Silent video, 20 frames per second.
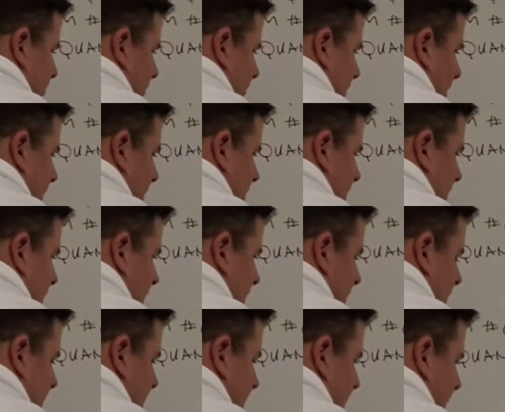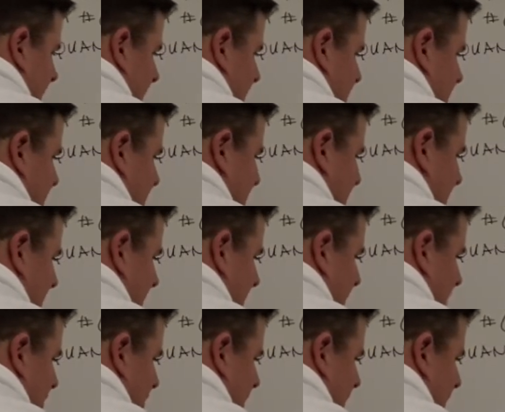1 has the
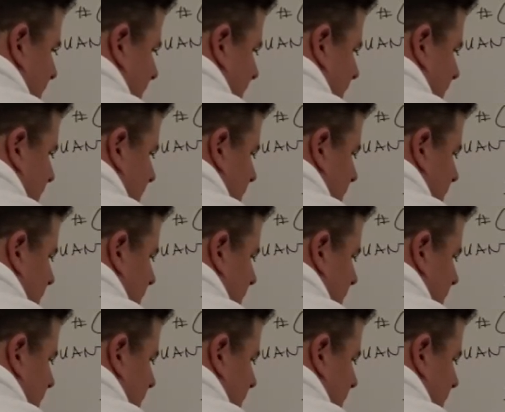same thing.